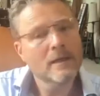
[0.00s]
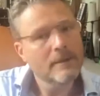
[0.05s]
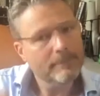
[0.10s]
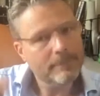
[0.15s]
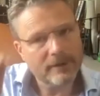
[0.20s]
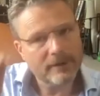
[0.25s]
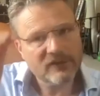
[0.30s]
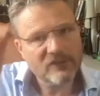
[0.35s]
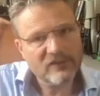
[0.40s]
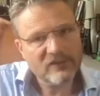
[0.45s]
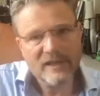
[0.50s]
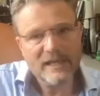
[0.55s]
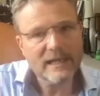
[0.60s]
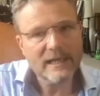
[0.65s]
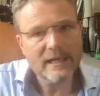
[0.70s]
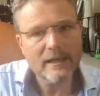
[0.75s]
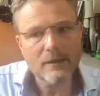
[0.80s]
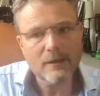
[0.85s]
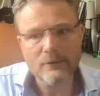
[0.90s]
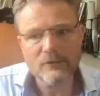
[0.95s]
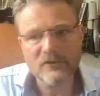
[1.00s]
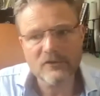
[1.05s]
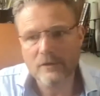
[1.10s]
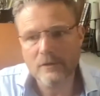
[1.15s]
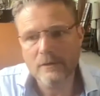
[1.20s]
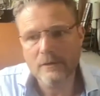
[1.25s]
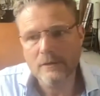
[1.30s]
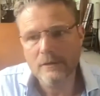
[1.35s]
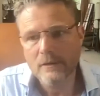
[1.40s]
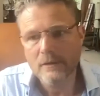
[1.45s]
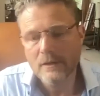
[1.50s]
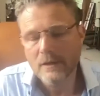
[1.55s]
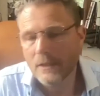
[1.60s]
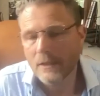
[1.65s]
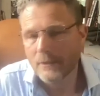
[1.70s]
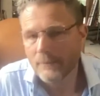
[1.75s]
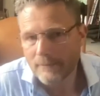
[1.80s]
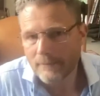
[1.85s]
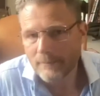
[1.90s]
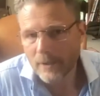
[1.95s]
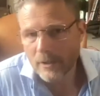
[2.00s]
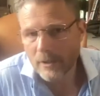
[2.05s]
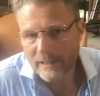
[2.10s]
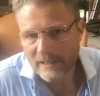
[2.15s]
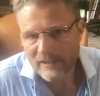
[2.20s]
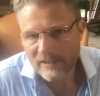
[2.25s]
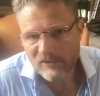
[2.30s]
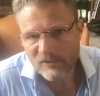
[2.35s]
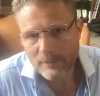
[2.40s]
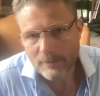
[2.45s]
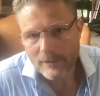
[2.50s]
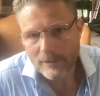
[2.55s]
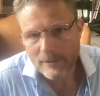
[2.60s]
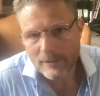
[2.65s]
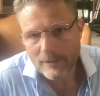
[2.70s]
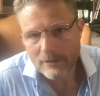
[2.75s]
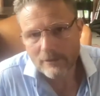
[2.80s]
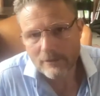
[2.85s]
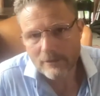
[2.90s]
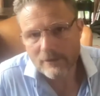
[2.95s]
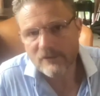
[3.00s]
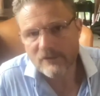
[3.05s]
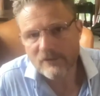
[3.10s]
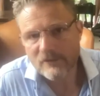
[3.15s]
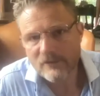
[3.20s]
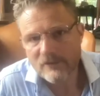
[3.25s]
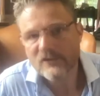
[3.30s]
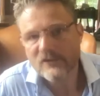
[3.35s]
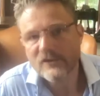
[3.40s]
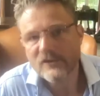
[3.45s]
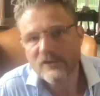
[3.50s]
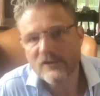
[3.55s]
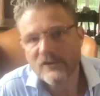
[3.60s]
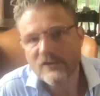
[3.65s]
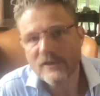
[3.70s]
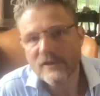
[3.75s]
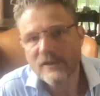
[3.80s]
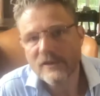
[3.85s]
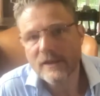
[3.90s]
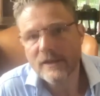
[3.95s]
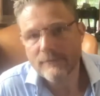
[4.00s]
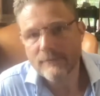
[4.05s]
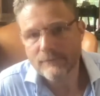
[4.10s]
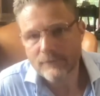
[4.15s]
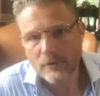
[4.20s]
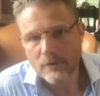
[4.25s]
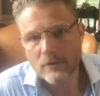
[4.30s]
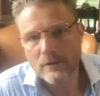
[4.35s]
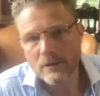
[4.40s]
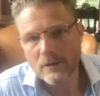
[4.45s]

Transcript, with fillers: But CEOs can, you know, in my experience, they've got a lot of power,